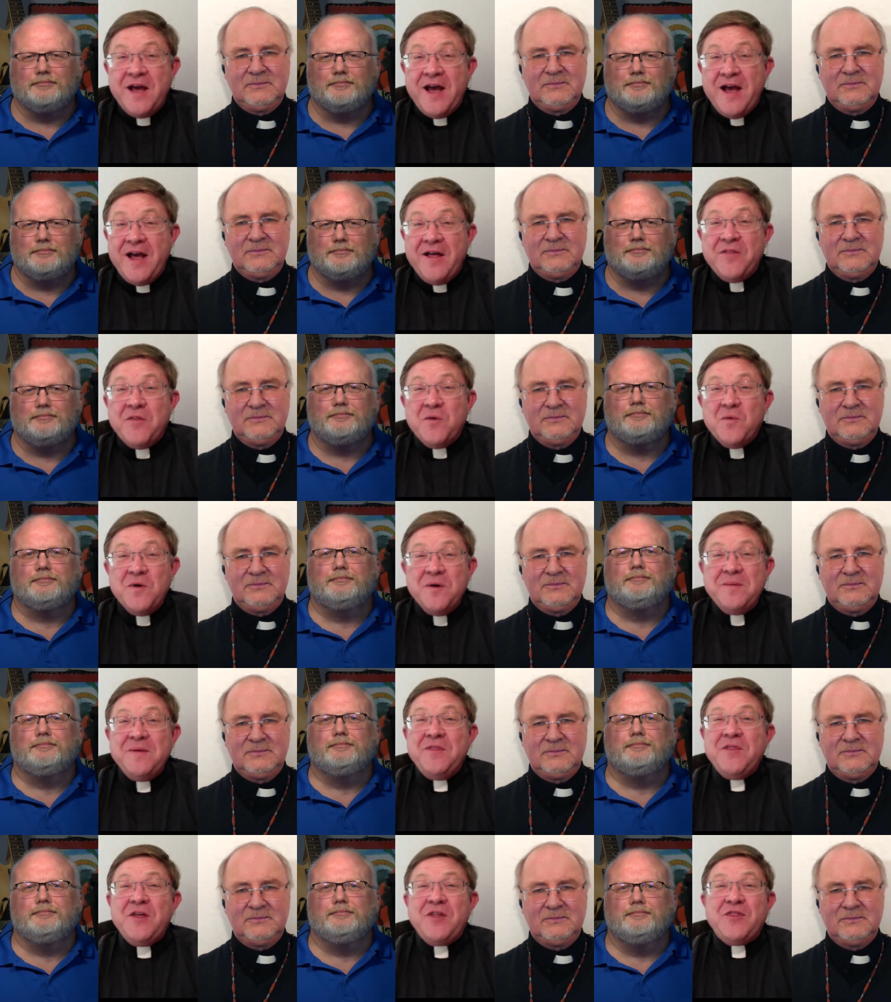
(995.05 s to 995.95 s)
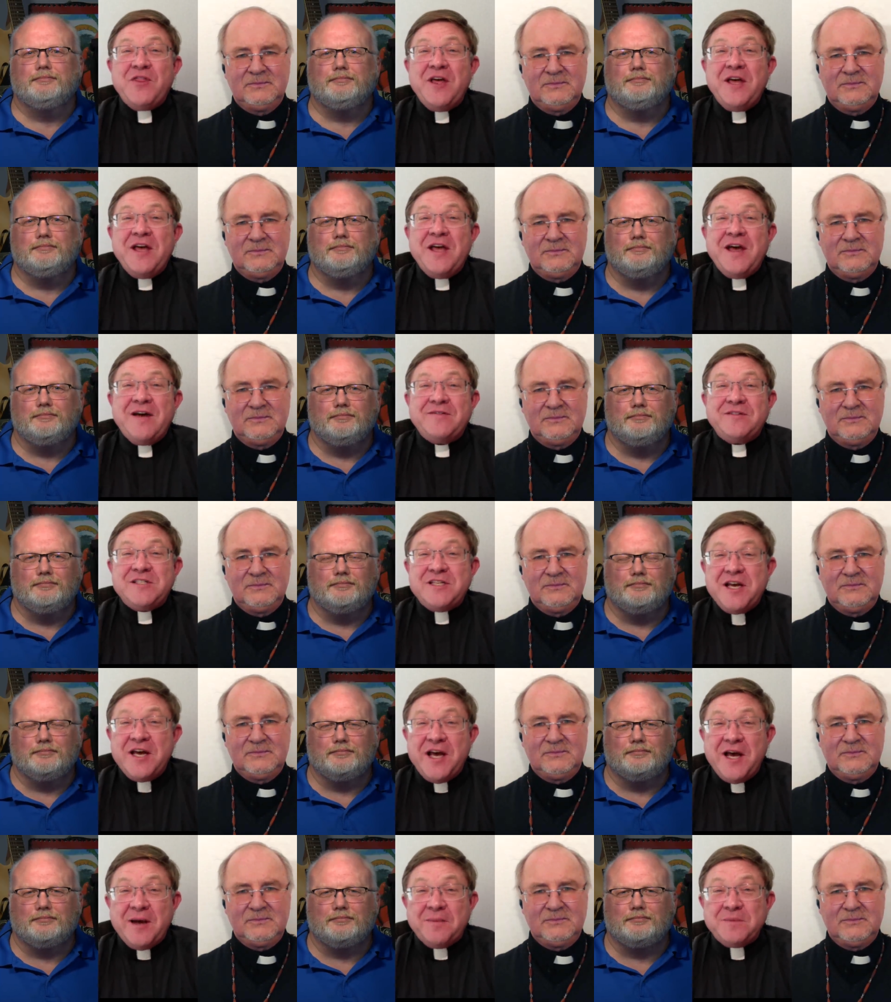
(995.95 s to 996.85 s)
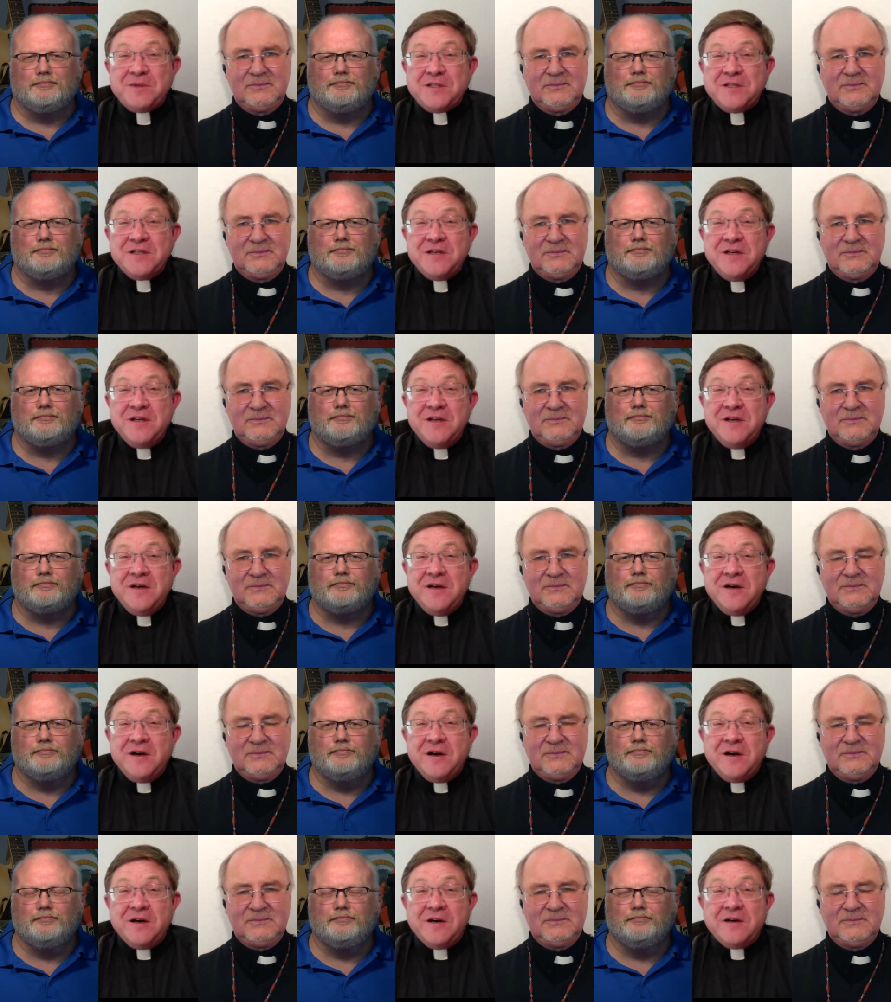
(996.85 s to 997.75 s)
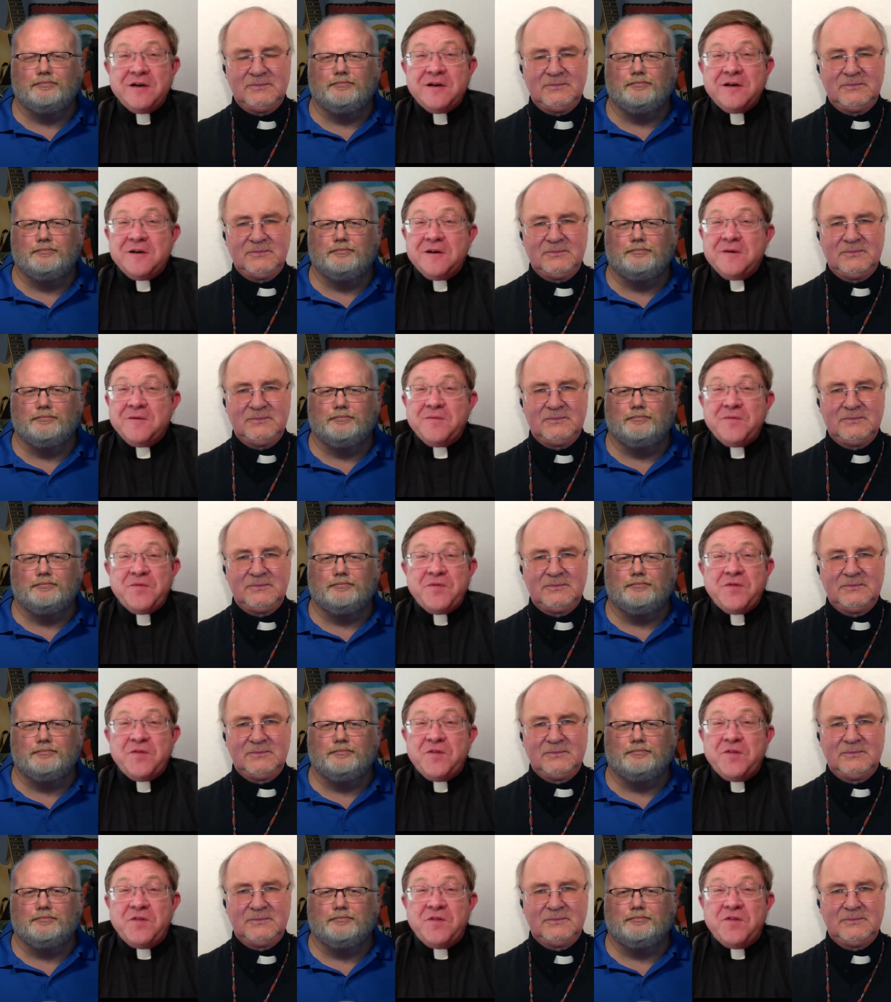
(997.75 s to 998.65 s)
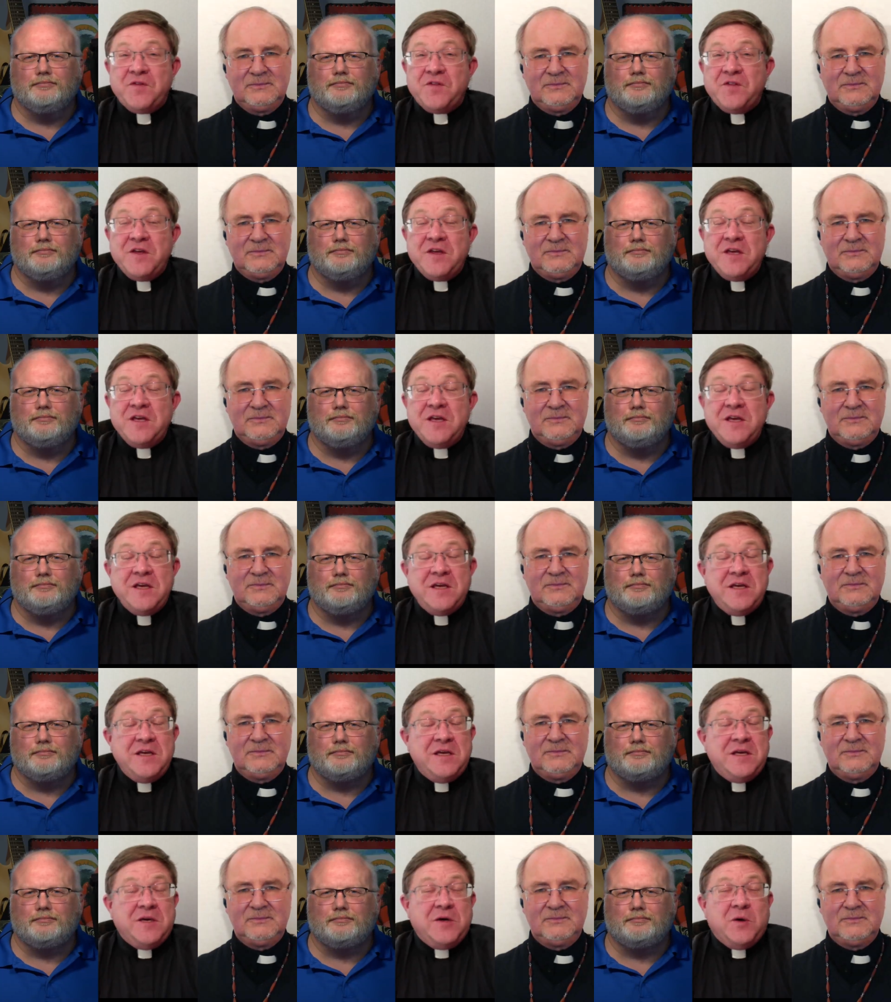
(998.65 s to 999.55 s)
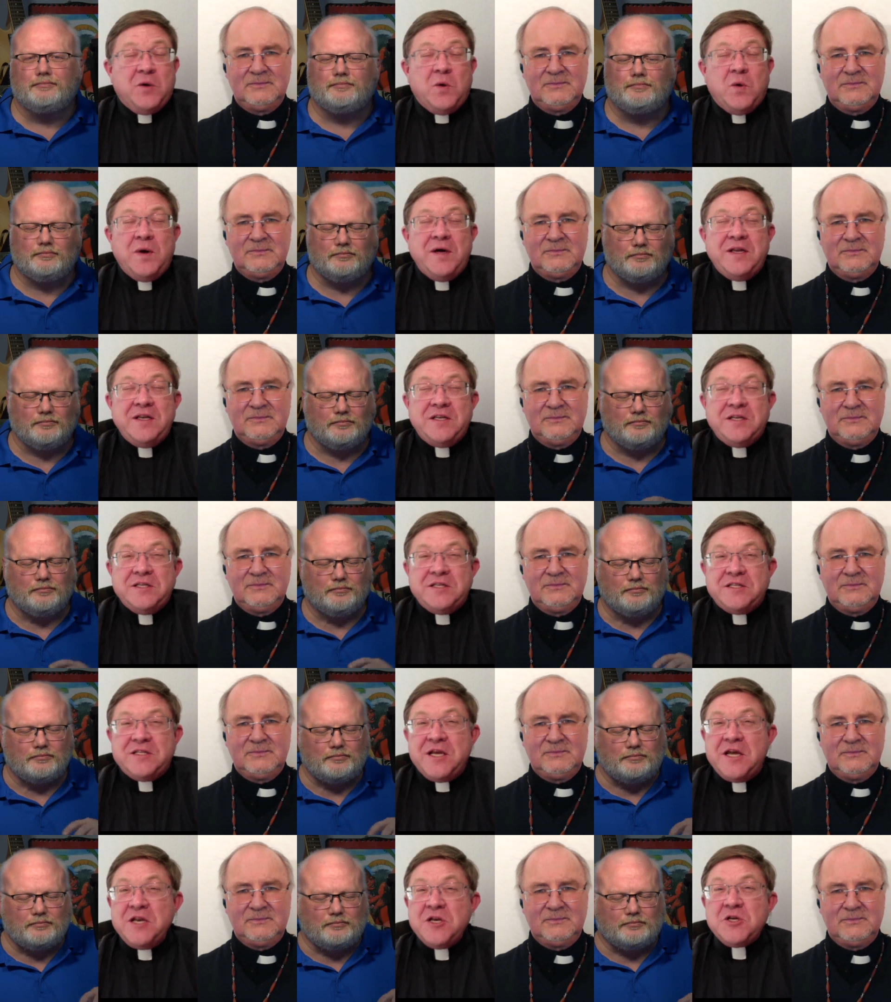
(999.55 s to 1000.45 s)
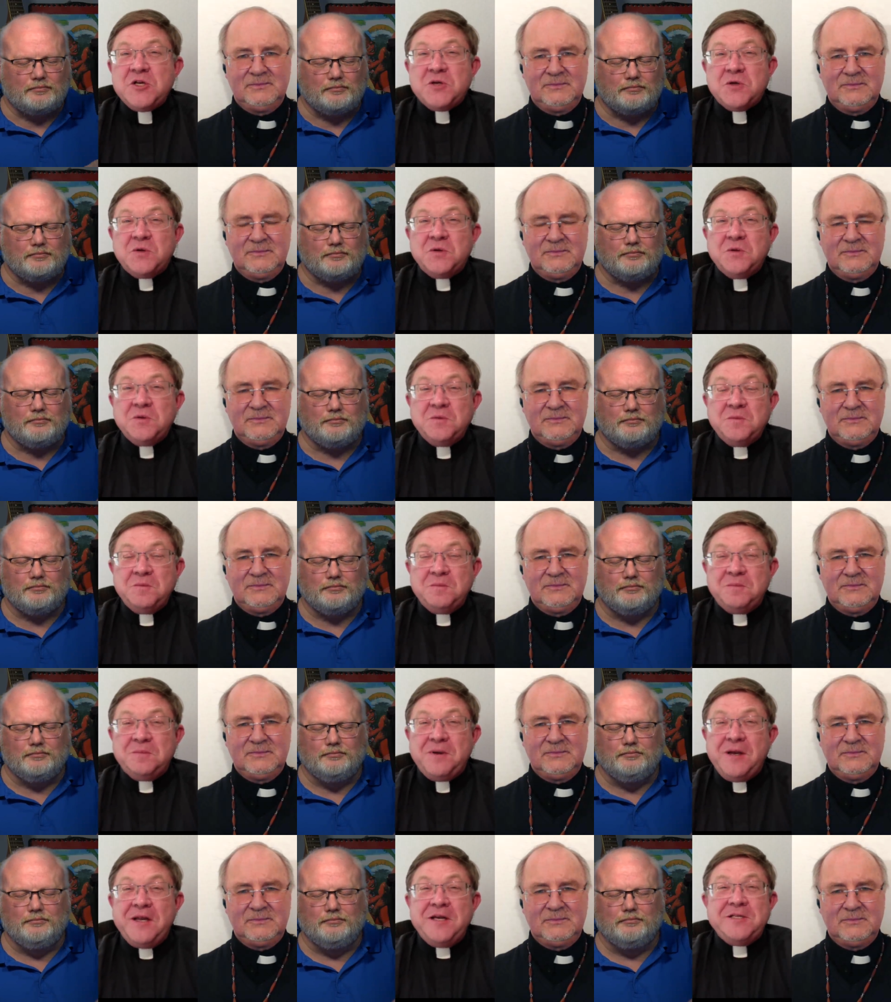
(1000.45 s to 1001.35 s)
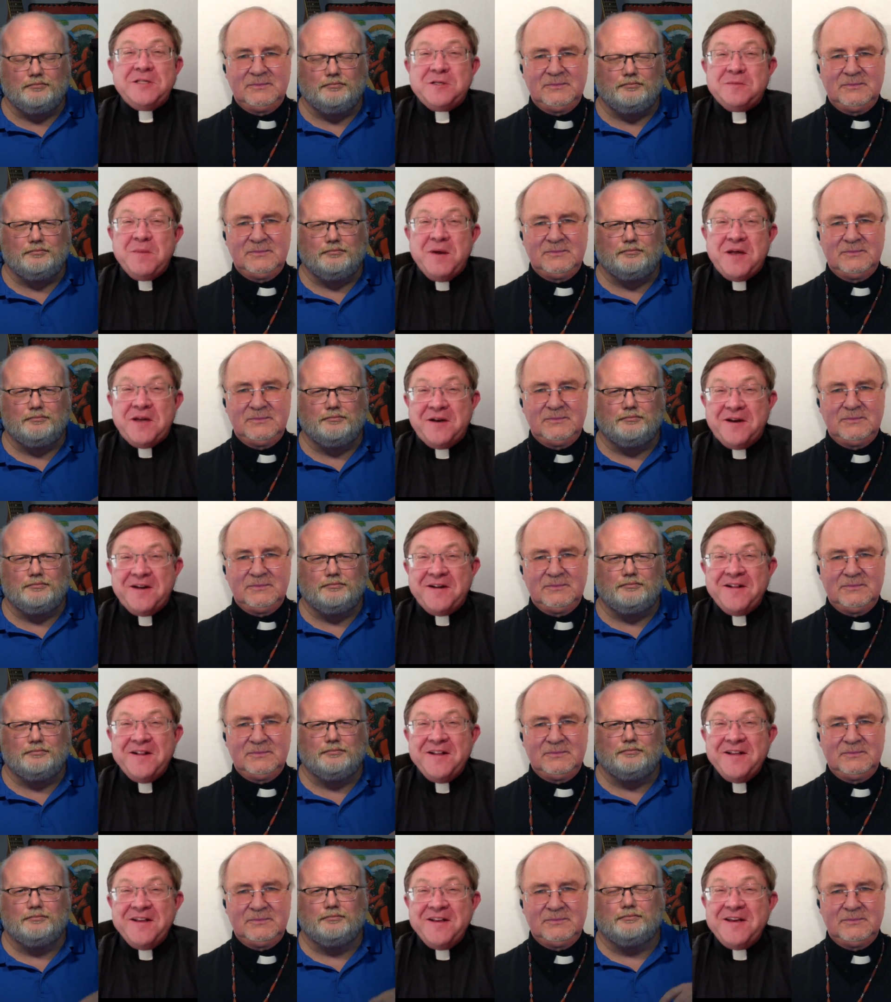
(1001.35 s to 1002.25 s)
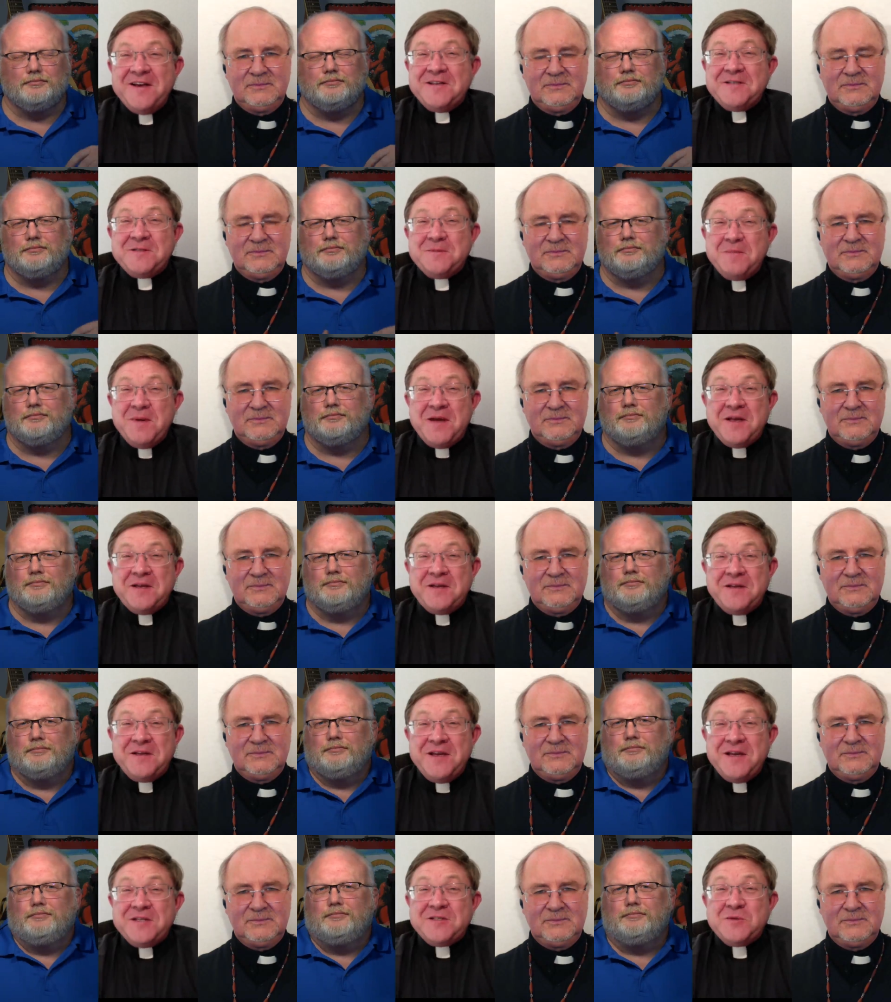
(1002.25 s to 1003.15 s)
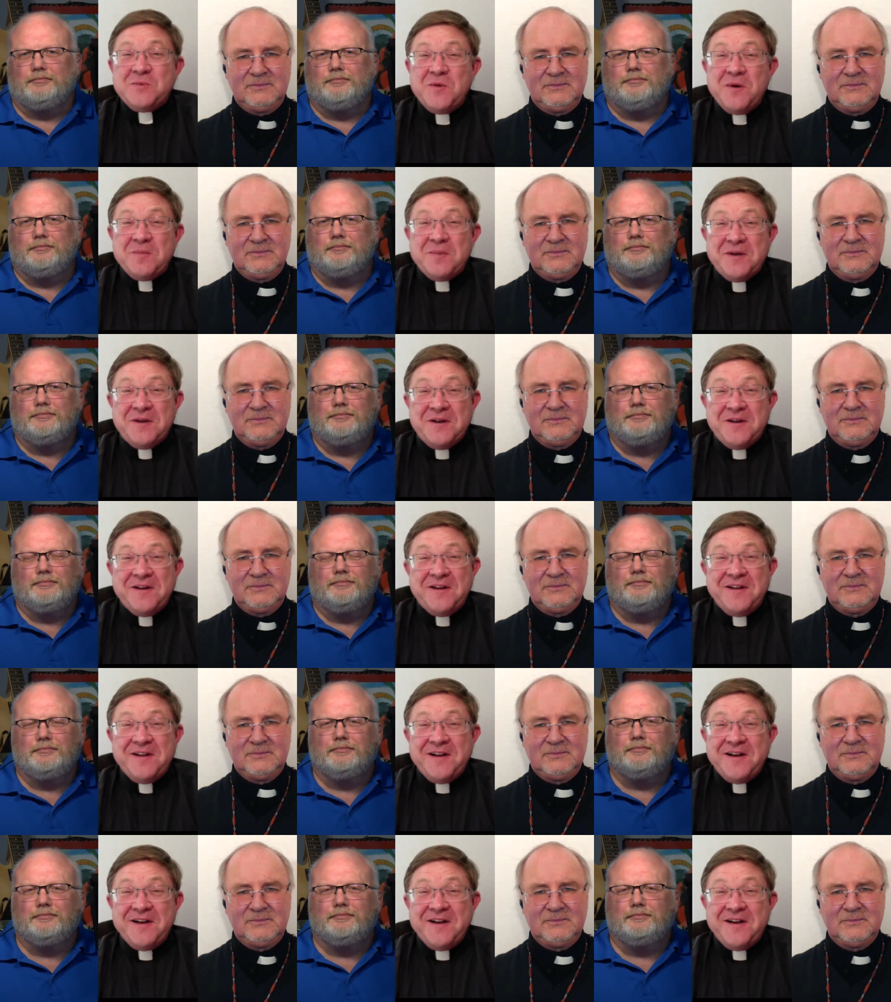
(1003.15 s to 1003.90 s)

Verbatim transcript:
Speaker 1: and the women that they have tapped are the quintessential placemen. Yes, men. Yes, women.